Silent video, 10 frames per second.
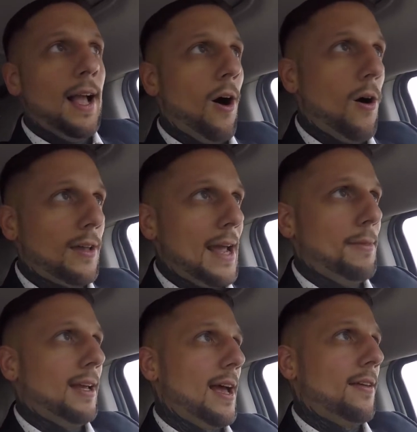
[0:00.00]
all came
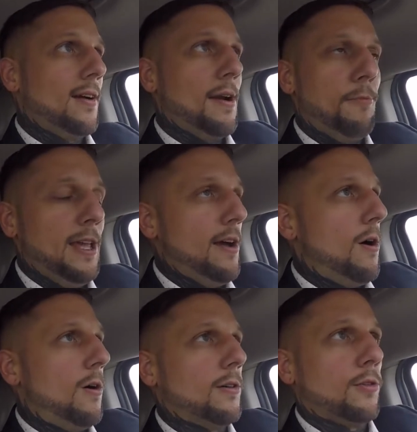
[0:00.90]
together, and we
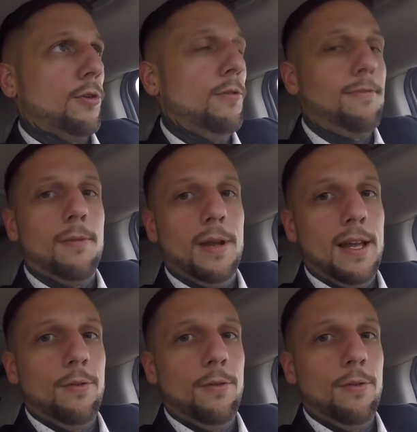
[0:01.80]
all grew from it.